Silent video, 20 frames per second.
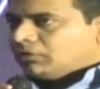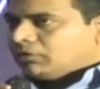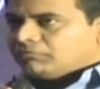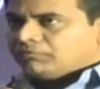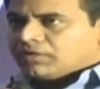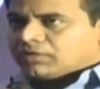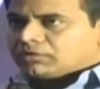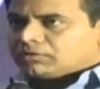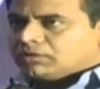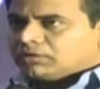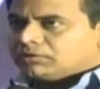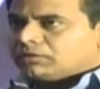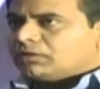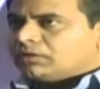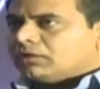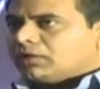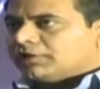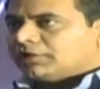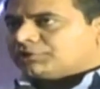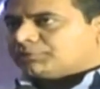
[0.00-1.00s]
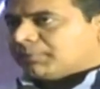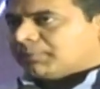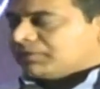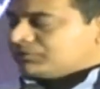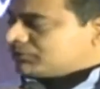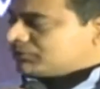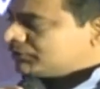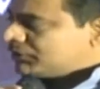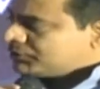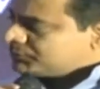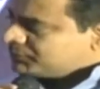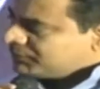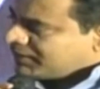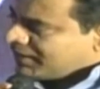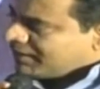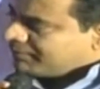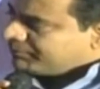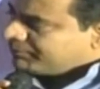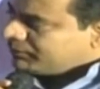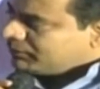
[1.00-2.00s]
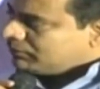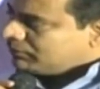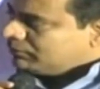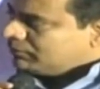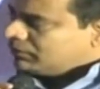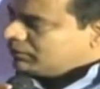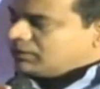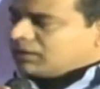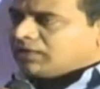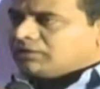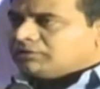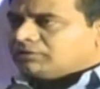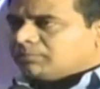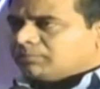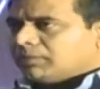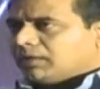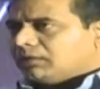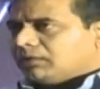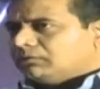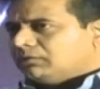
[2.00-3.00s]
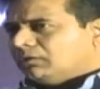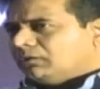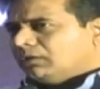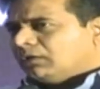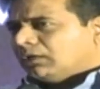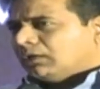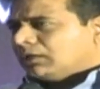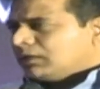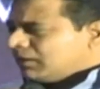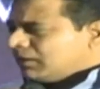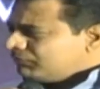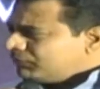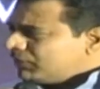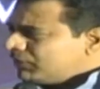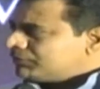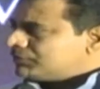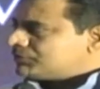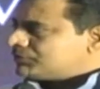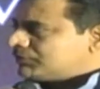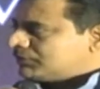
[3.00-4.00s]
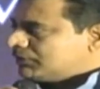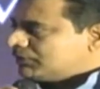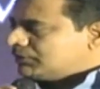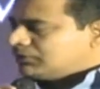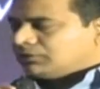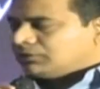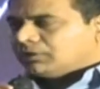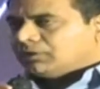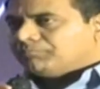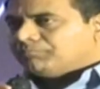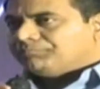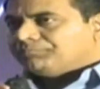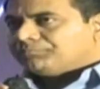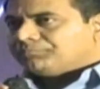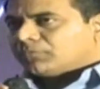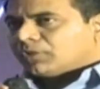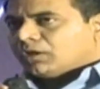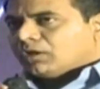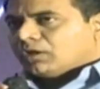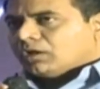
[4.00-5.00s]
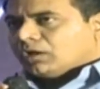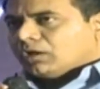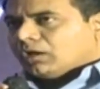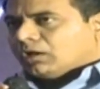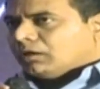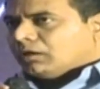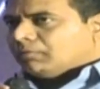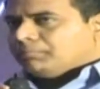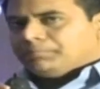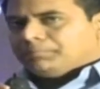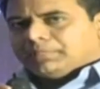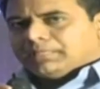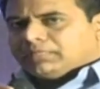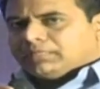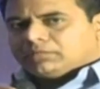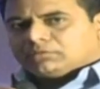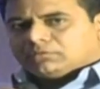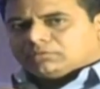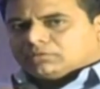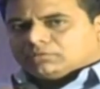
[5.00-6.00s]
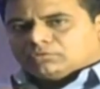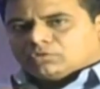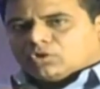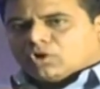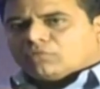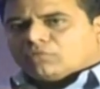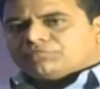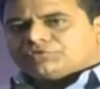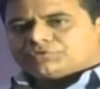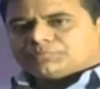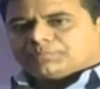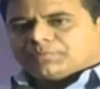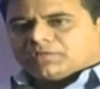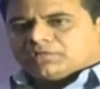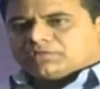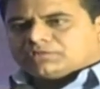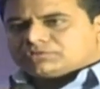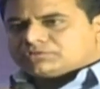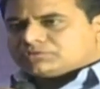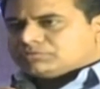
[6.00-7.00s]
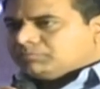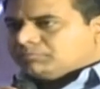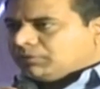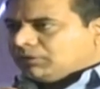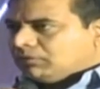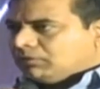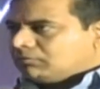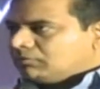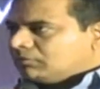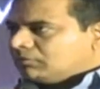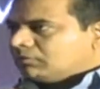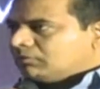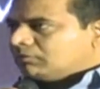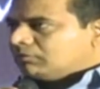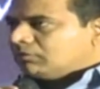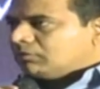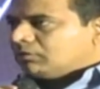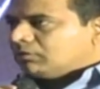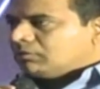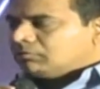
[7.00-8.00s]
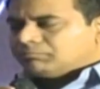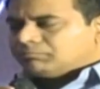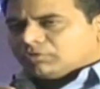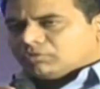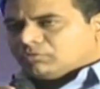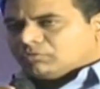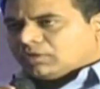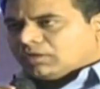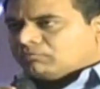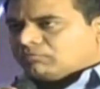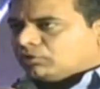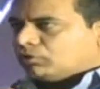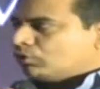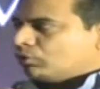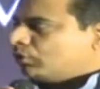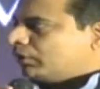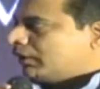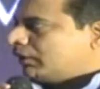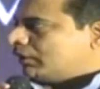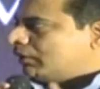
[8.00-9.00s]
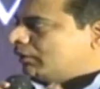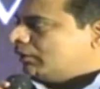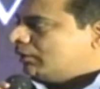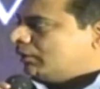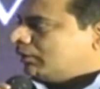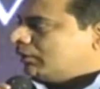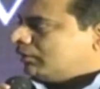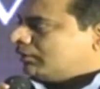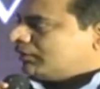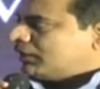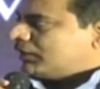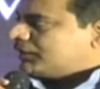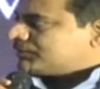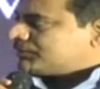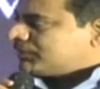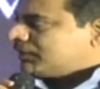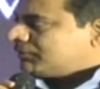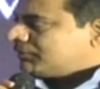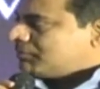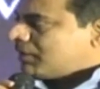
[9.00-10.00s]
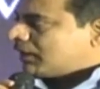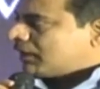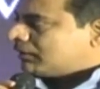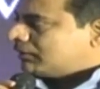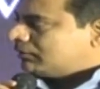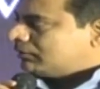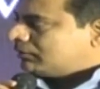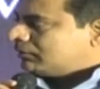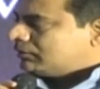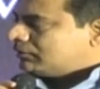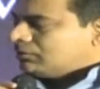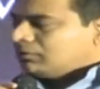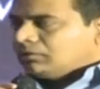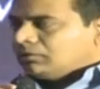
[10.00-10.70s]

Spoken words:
In fact, the expansion that has been happening in Hyderabad, in every other city in India, be it the office space, be it the you know, ever-growing real estate market,